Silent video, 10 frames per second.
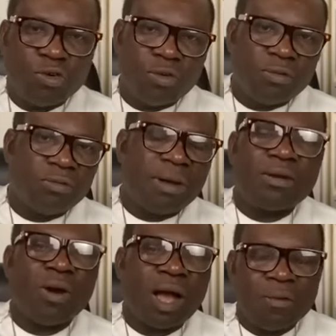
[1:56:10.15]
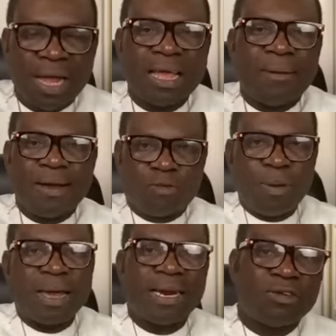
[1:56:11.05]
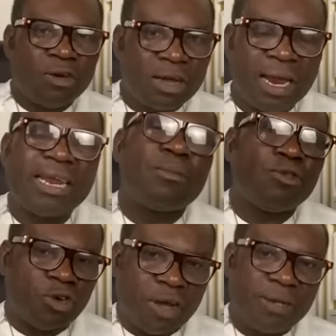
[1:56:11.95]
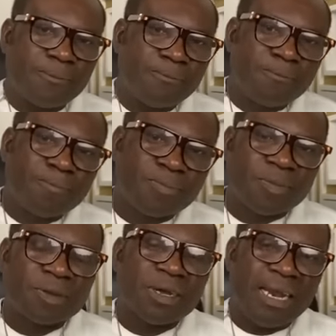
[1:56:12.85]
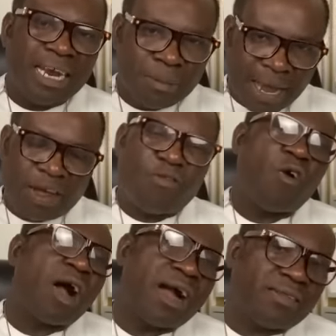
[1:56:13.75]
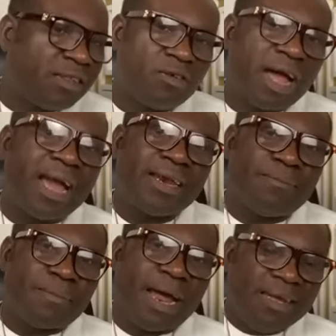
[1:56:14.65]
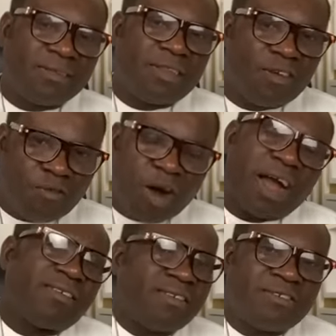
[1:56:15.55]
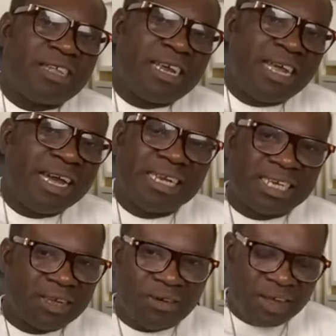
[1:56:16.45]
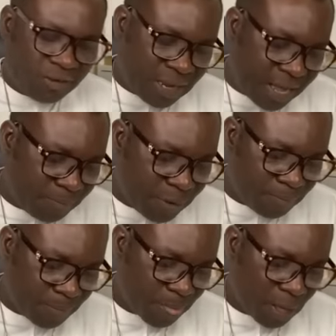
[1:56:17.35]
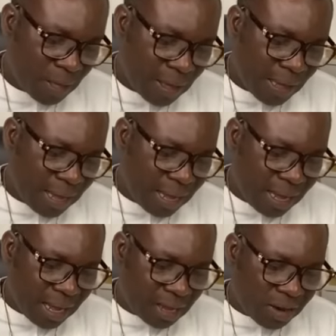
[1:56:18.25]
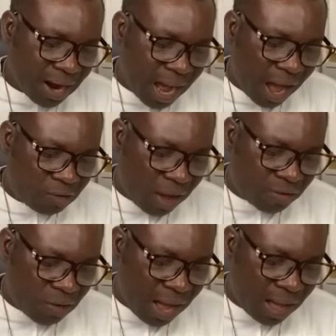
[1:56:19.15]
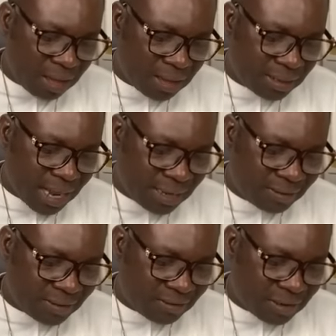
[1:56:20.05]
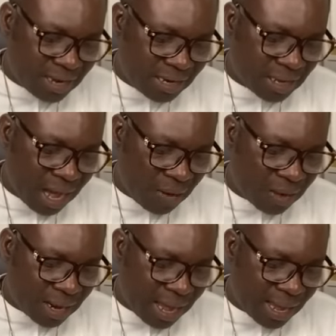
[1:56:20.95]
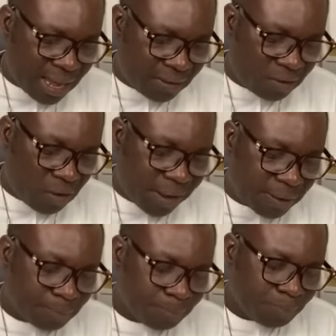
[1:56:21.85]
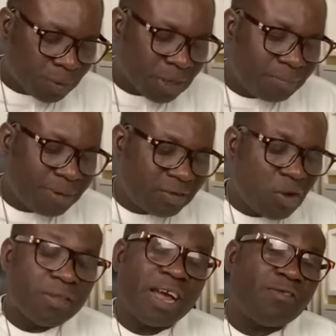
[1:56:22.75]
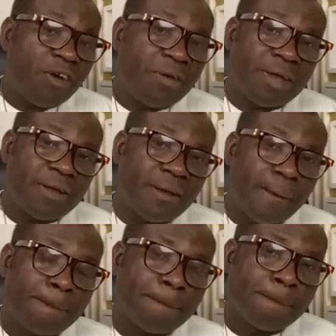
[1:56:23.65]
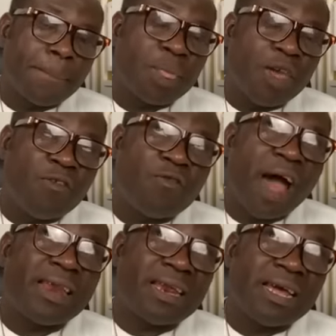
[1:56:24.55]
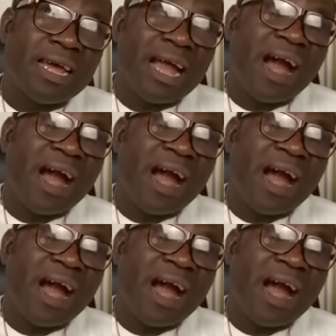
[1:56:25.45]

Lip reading: true, but okay, we are time I speak English, so you can let them join. Let them get a forecast. It will guide them. At least the forecast is written in English, so it will help them. Krala Ajwajwa Darlington said, Daddy, how can I get the oil? Please contact Ferry. In fact,